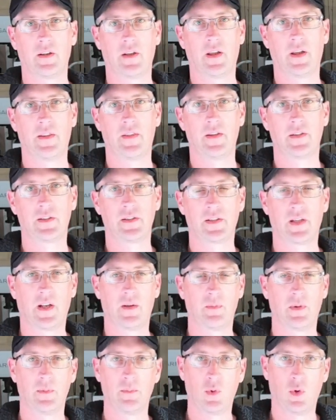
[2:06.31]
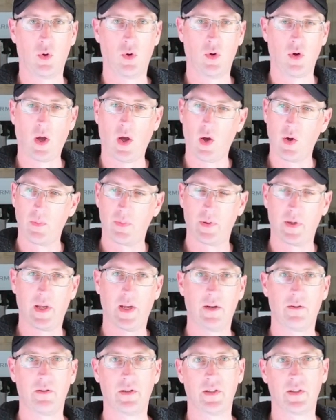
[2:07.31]
and this is going to be more open
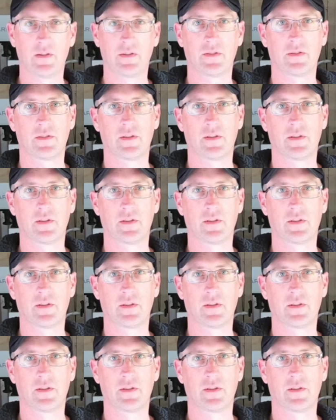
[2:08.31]
areas,